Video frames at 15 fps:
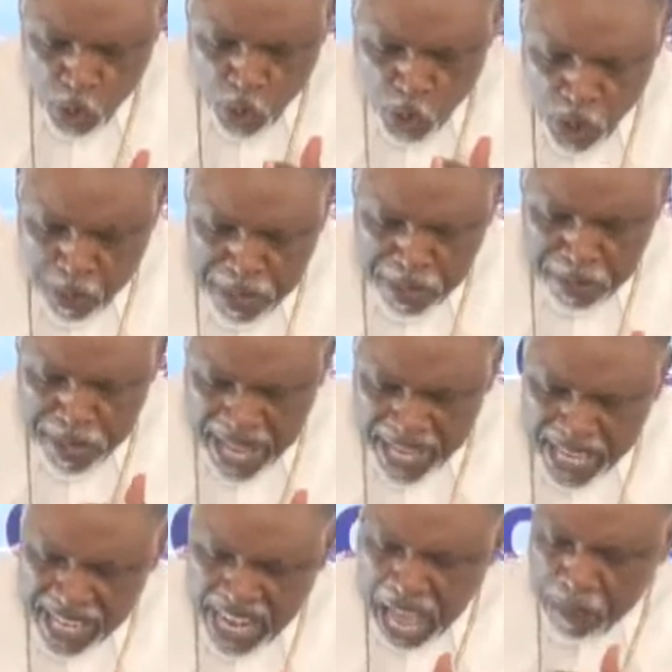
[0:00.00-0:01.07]
we will be
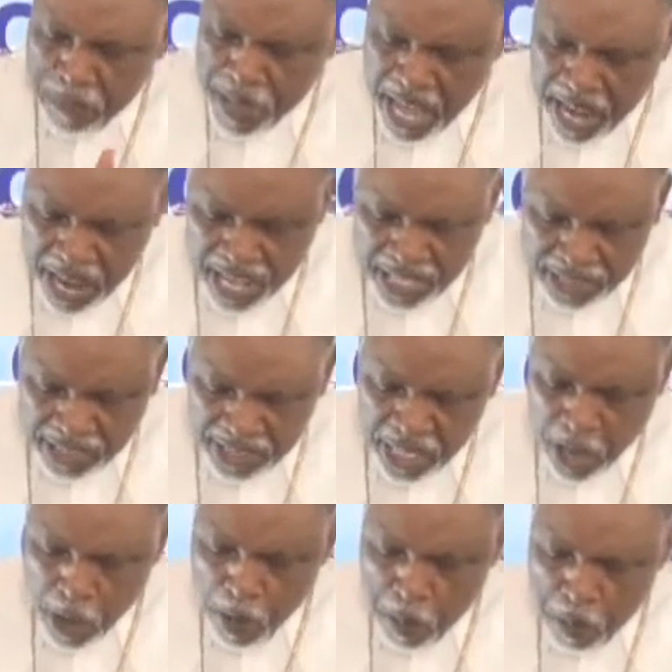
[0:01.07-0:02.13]
making appearance
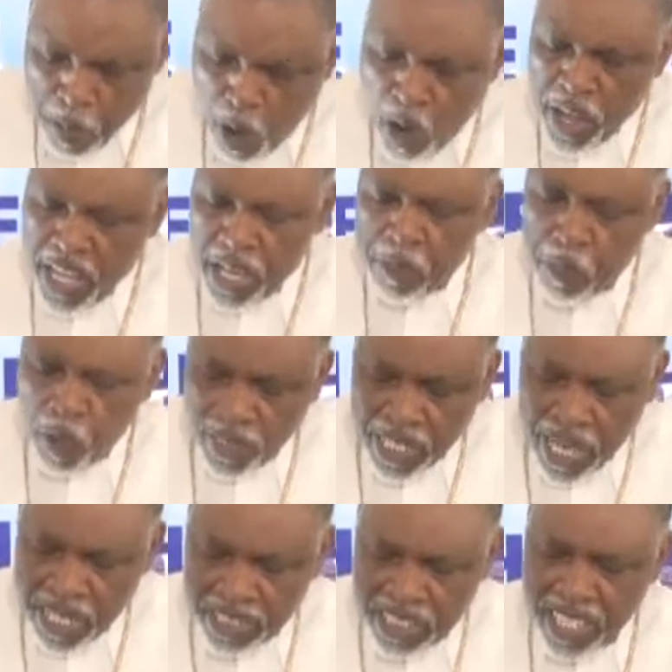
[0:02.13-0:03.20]
more
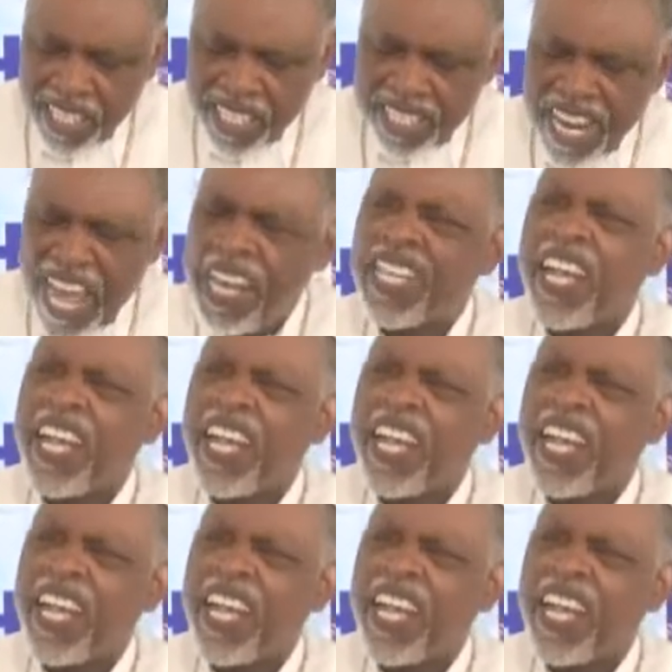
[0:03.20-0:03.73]
important than